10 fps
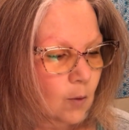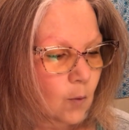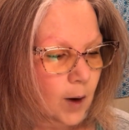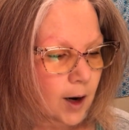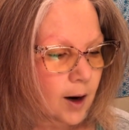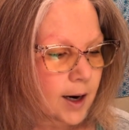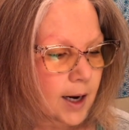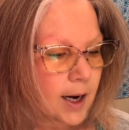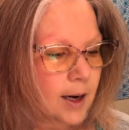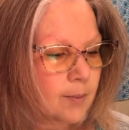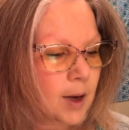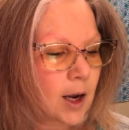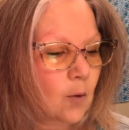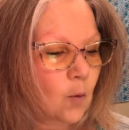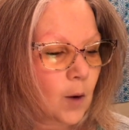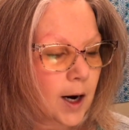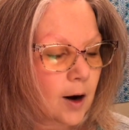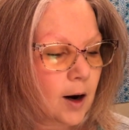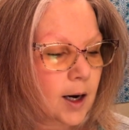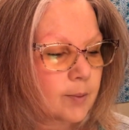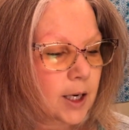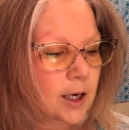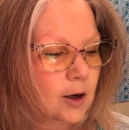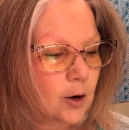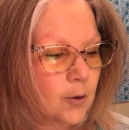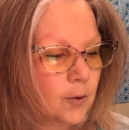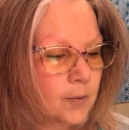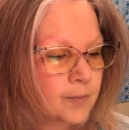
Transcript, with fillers: where I am, and where I might go.